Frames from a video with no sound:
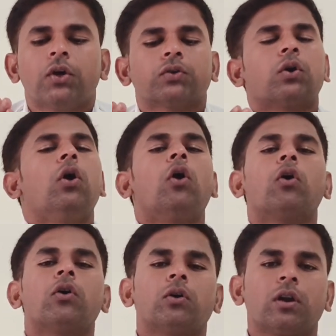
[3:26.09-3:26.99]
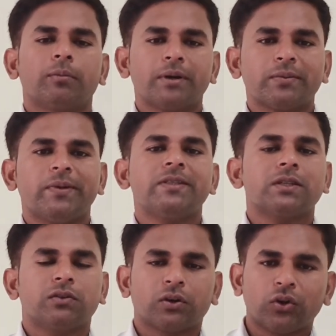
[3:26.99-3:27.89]
so whole numbers means
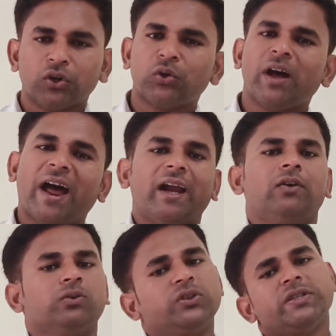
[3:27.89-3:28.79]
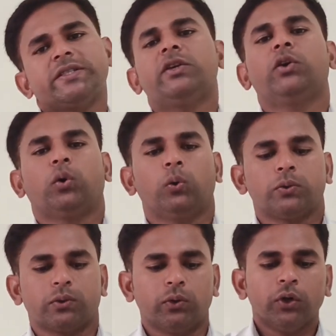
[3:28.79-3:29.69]
you are going to add to the 0
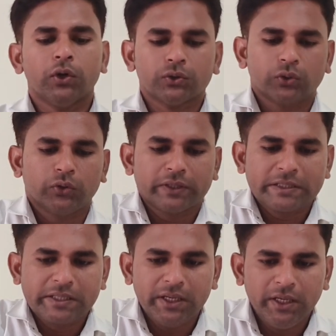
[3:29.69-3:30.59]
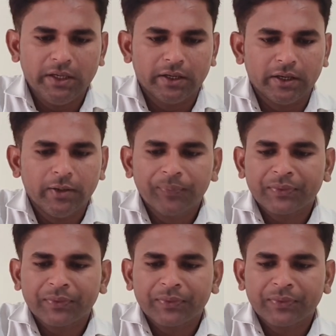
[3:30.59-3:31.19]
also. So you can see here